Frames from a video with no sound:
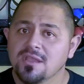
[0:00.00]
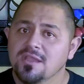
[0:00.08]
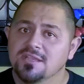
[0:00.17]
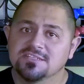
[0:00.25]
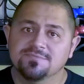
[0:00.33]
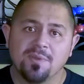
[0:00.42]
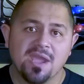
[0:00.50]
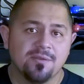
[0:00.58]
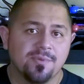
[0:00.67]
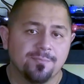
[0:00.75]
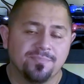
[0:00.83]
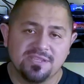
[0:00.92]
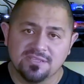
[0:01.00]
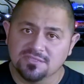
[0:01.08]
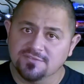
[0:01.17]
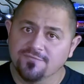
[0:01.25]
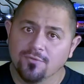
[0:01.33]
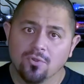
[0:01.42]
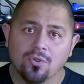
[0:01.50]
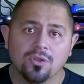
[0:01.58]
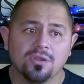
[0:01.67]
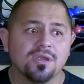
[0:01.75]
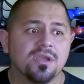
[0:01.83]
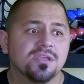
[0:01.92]
Spider-Man
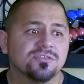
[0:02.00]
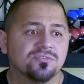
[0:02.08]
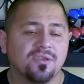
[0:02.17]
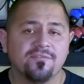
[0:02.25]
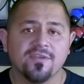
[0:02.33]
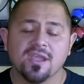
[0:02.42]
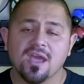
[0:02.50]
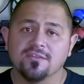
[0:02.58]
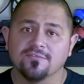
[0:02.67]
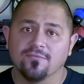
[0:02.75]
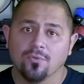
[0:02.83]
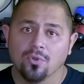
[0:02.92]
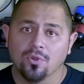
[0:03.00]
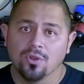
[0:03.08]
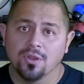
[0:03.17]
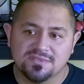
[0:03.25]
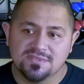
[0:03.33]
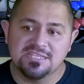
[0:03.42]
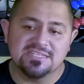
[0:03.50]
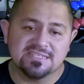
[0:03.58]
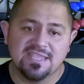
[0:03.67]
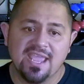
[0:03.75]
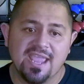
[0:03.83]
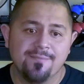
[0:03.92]
PS4 to even God of War. This
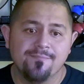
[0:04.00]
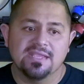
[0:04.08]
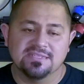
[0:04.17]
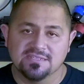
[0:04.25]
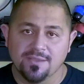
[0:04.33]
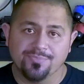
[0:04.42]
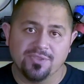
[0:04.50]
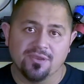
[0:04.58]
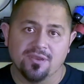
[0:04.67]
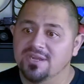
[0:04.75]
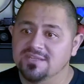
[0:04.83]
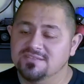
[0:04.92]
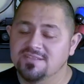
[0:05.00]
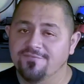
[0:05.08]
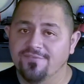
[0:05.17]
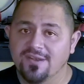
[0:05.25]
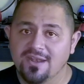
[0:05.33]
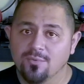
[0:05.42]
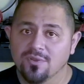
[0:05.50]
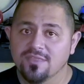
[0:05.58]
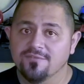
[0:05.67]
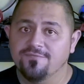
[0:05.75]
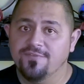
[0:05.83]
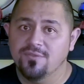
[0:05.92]
game is up there. It's definitely one of
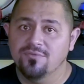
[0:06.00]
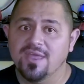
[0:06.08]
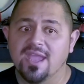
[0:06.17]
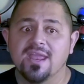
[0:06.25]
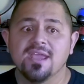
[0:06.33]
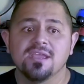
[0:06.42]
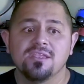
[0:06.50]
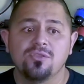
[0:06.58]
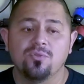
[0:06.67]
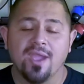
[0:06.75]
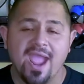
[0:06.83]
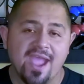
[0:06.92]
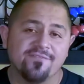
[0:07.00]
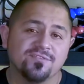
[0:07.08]
the few that you have to